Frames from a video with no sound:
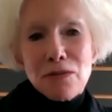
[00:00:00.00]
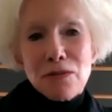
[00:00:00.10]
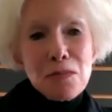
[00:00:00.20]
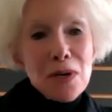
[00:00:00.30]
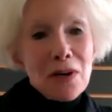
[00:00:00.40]
of
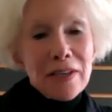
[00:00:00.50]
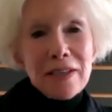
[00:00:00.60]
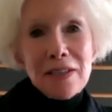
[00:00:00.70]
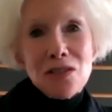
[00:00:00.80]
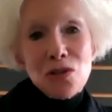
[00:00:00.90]

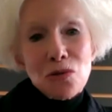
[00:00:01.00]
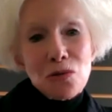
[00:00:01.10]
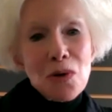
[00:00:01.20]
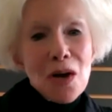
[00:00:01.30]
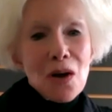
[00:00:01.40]
America
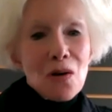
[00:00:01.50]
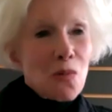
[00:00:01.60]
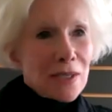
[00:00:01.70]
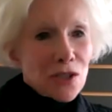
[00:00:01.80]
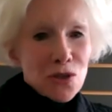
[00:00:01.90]
to
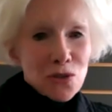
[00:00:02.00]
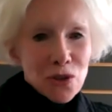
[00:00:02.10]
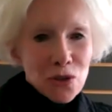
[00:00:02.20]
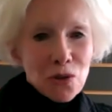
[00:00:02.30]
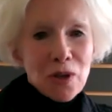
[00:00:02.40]

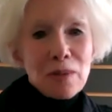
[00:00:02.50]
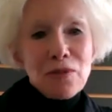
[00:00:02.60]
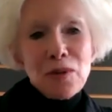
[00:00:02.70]
Western Europe,